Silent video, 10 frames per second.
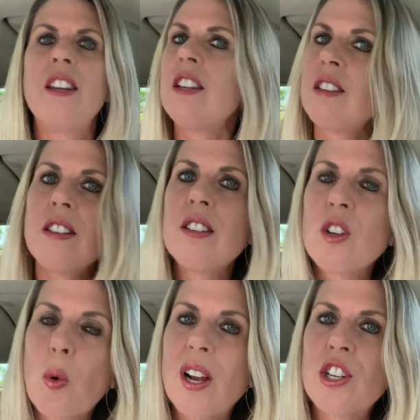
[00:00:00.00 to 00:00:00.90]
This isn't
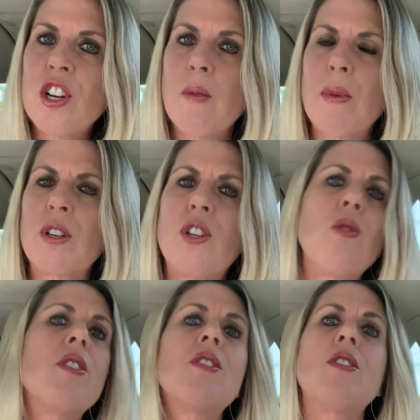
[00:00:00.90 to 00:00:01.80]
question number two.
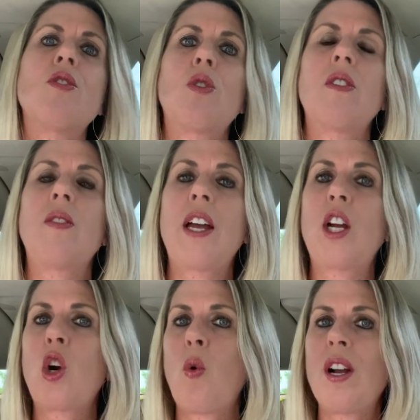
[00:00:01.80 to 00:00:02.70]
This is sort of
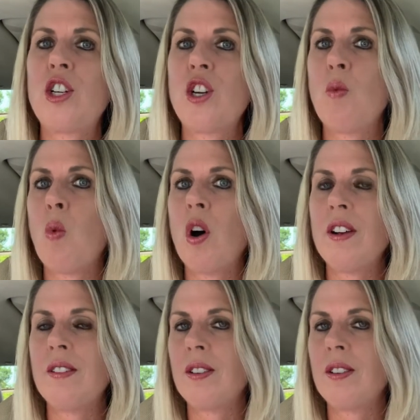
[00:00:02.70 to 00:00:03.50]
like question one,